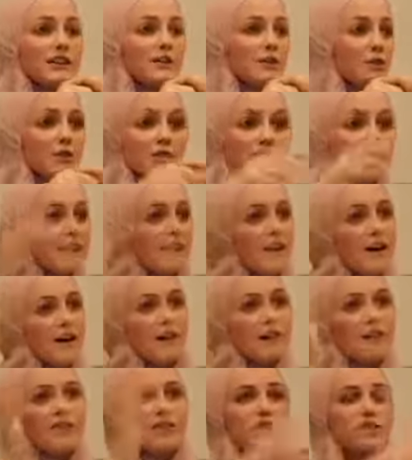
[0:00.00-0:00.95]
It wasn't
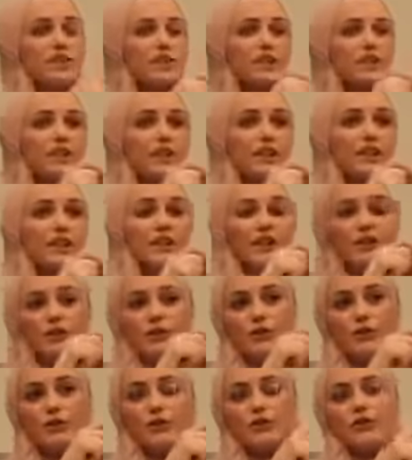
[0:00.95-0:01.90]
enough to just
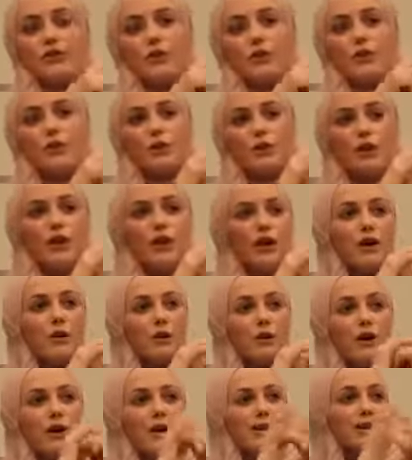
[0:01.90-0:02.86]
use your
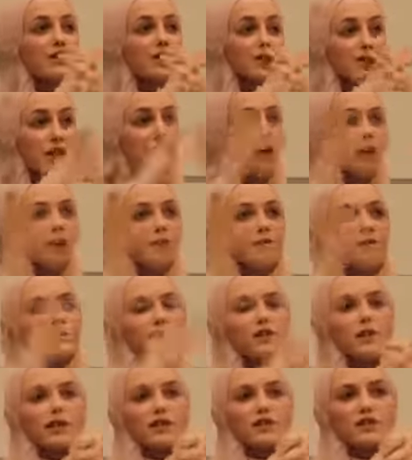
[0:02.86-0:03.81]
wild
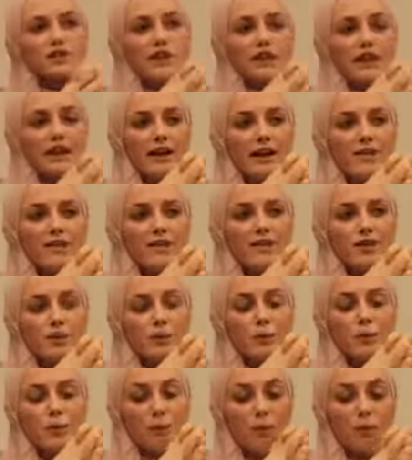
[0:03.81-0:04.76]
charms. You actually have
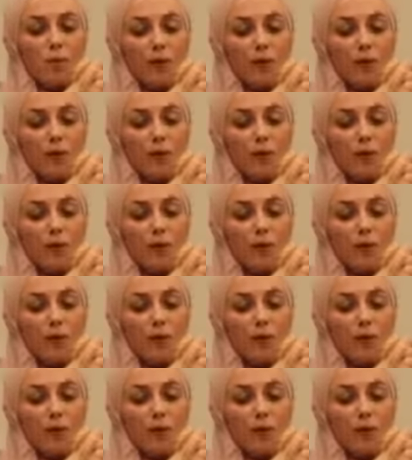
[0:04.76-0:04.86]
to